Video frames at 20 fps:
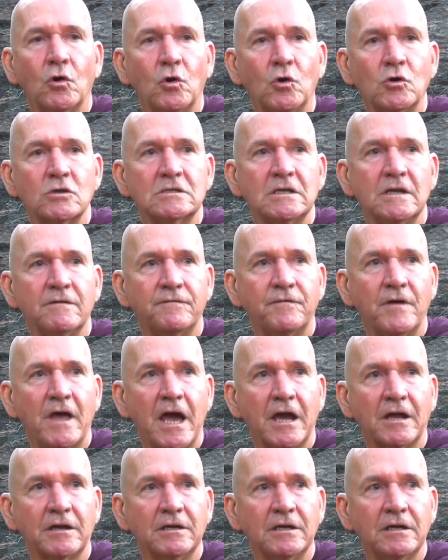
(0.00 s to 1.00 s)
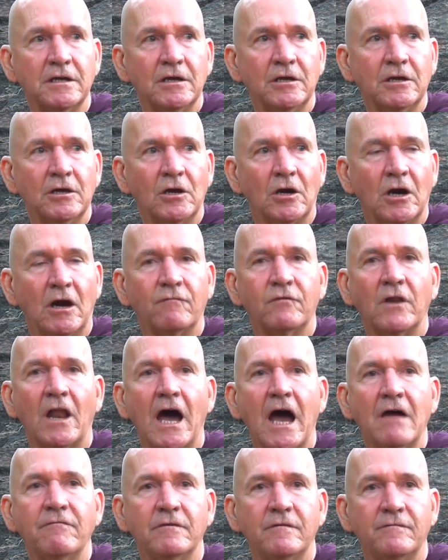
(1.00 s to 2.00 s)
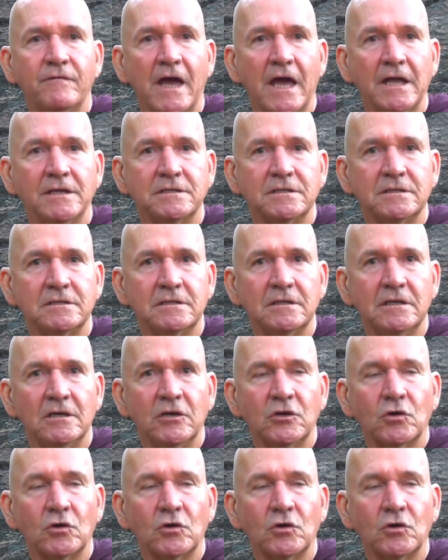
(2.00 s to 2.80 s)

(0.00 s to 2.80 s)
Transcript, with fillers: cause and effect of life events.